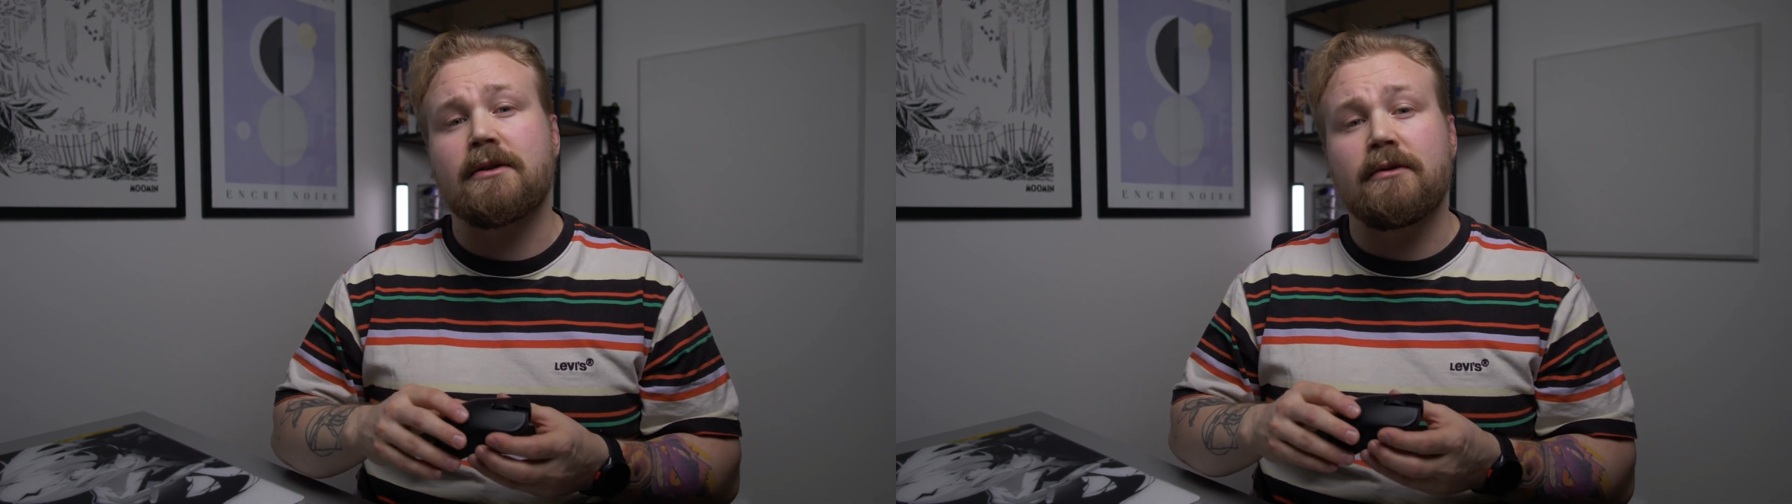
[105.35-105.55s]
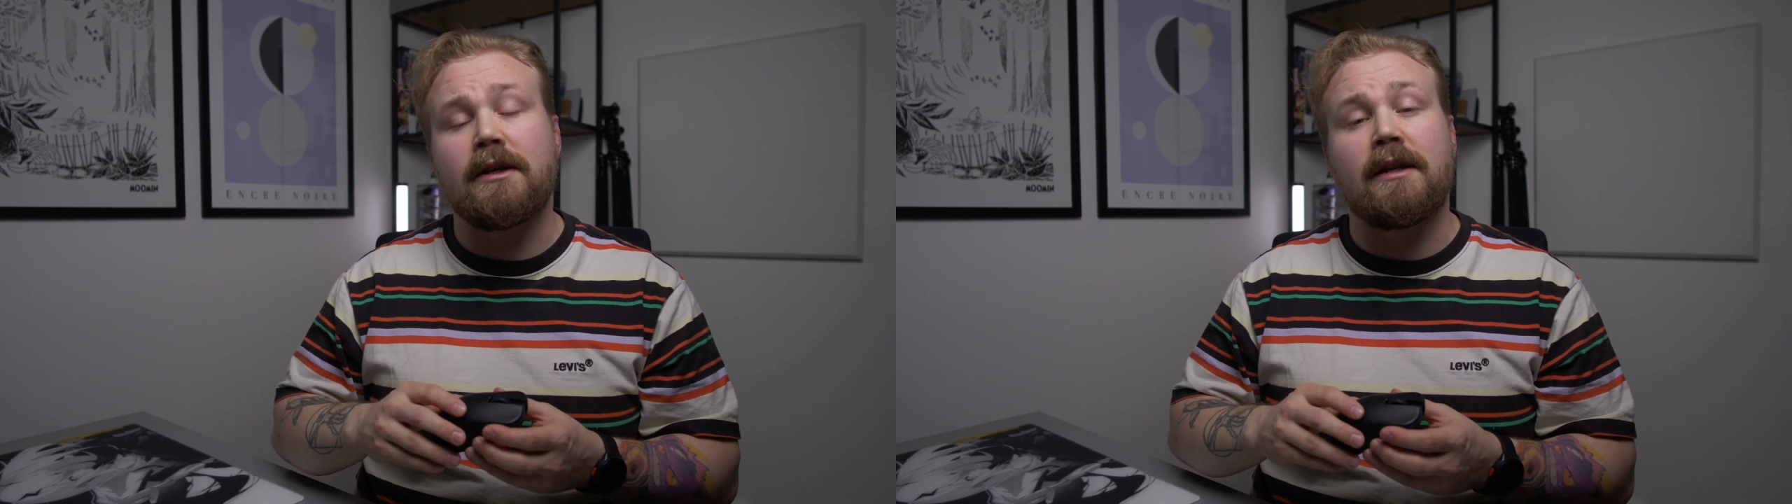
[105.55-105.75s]

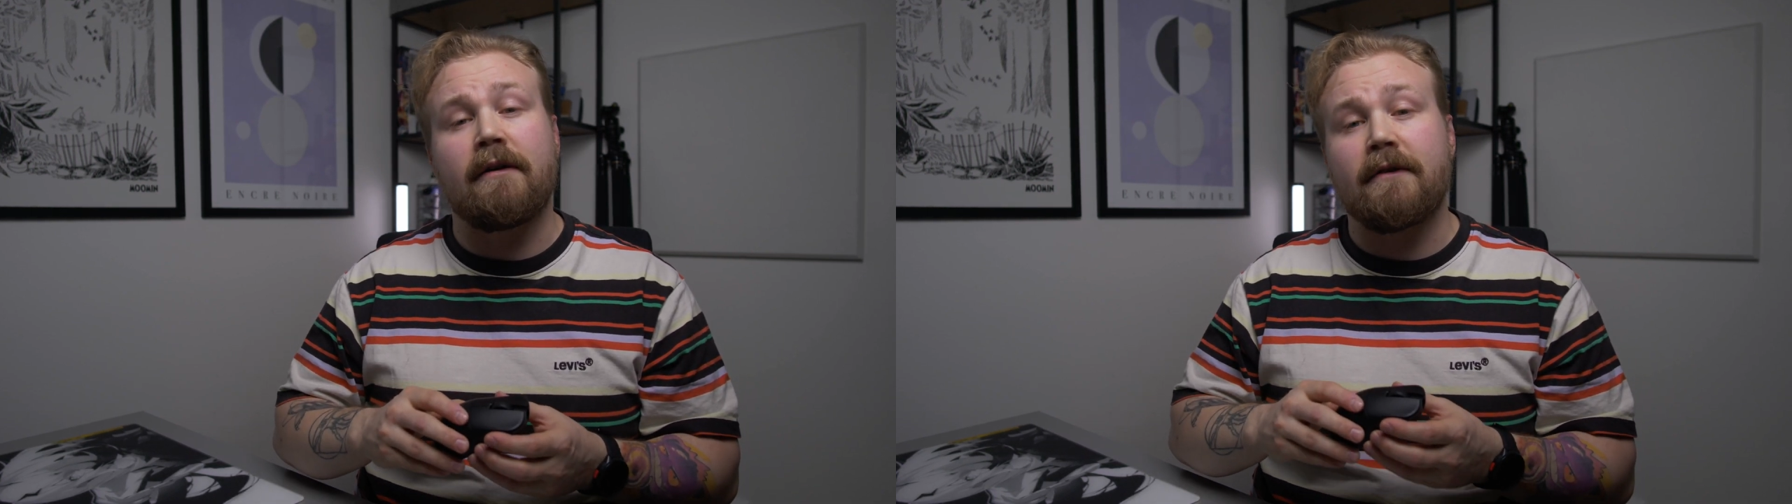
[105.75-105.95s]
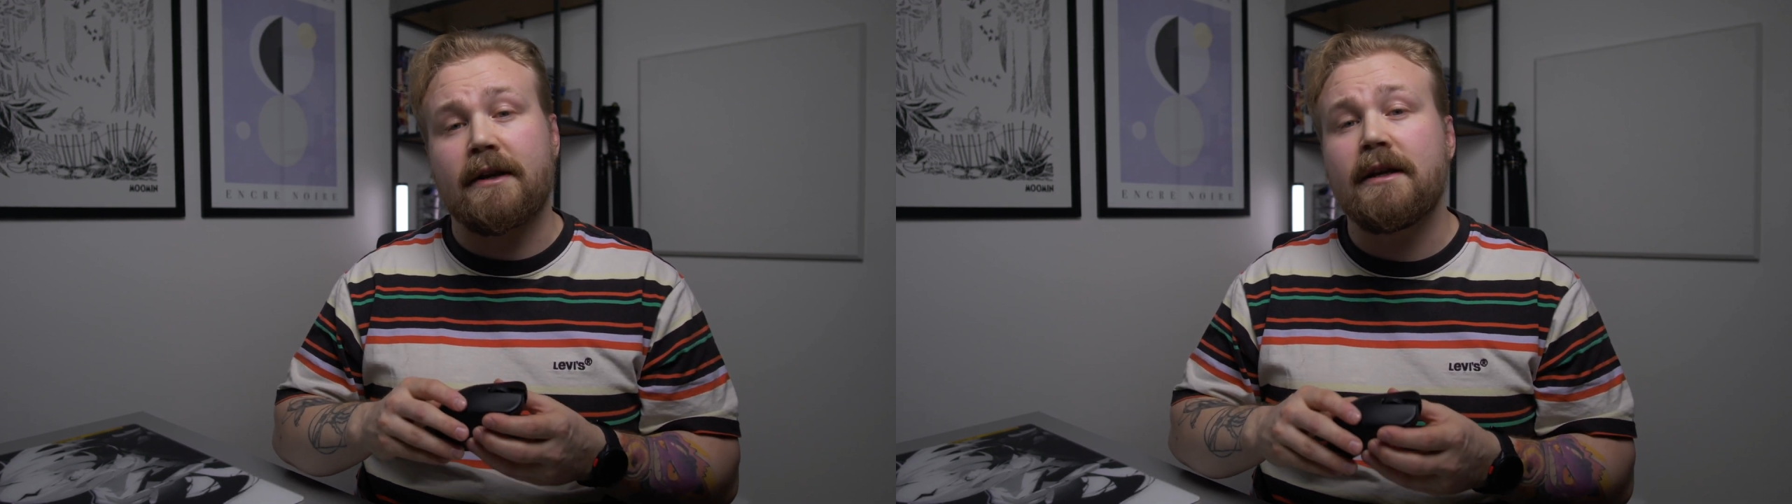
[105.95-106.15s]
good
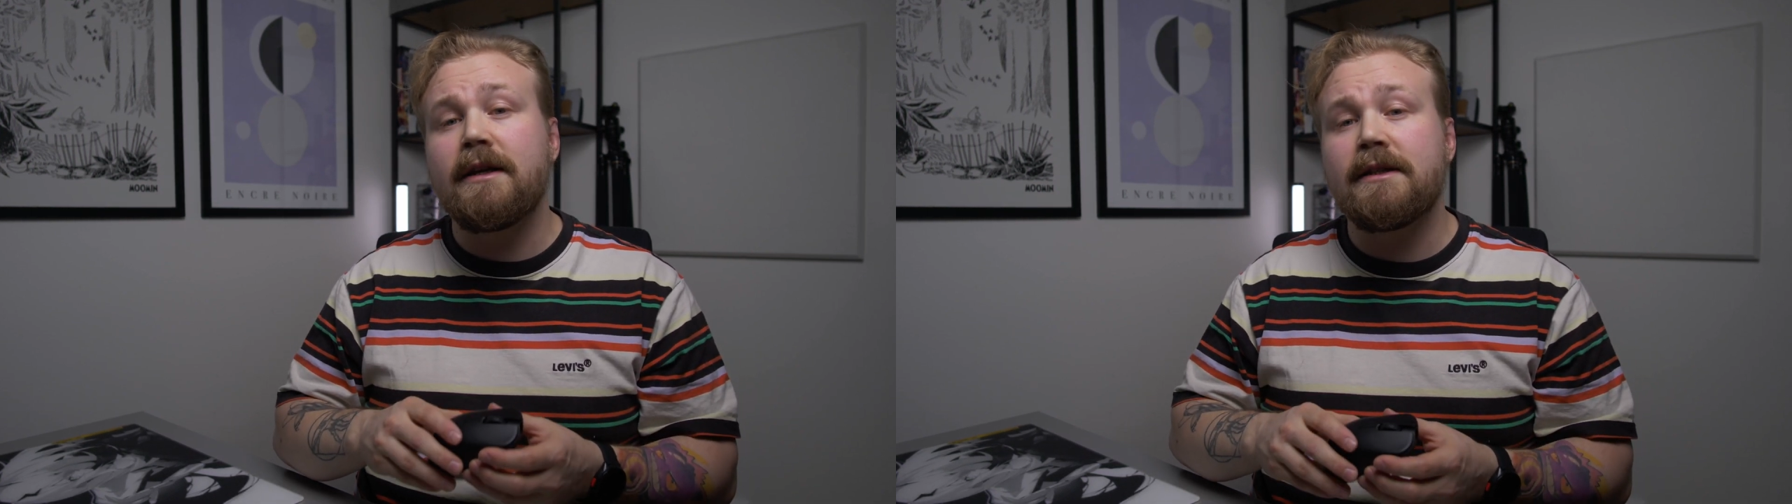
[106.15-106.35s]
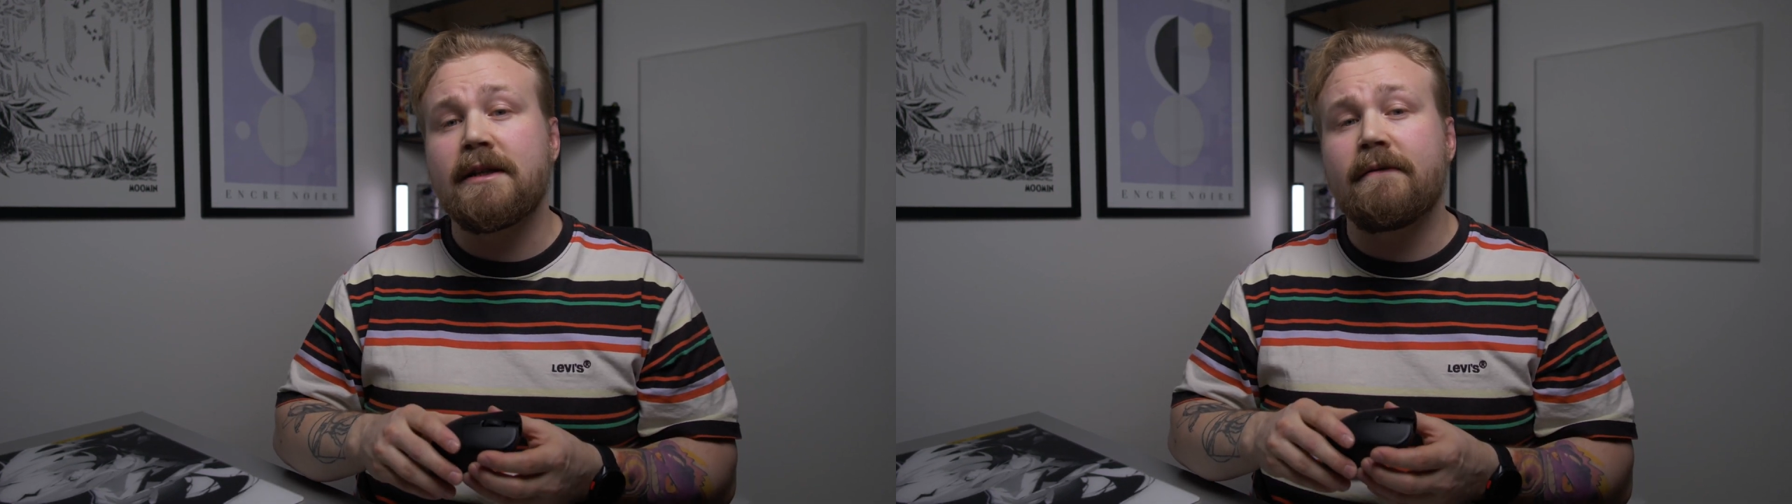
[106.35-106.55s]
enough
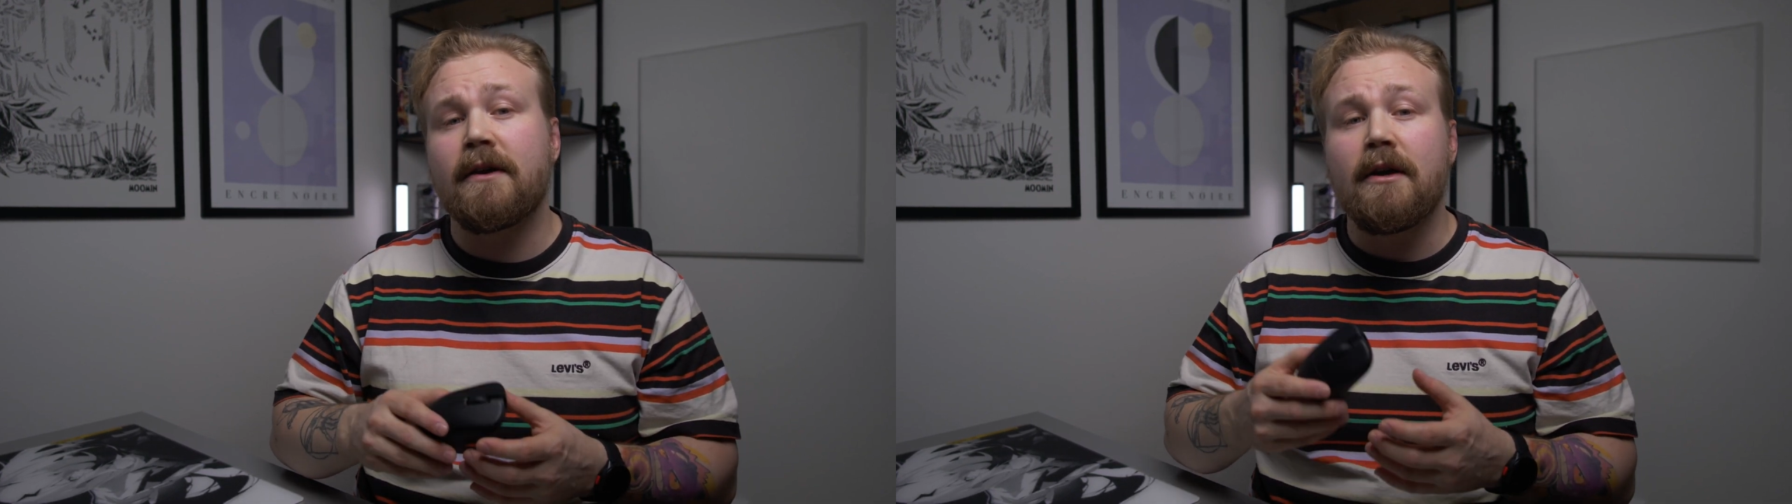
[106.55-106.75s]
adhesive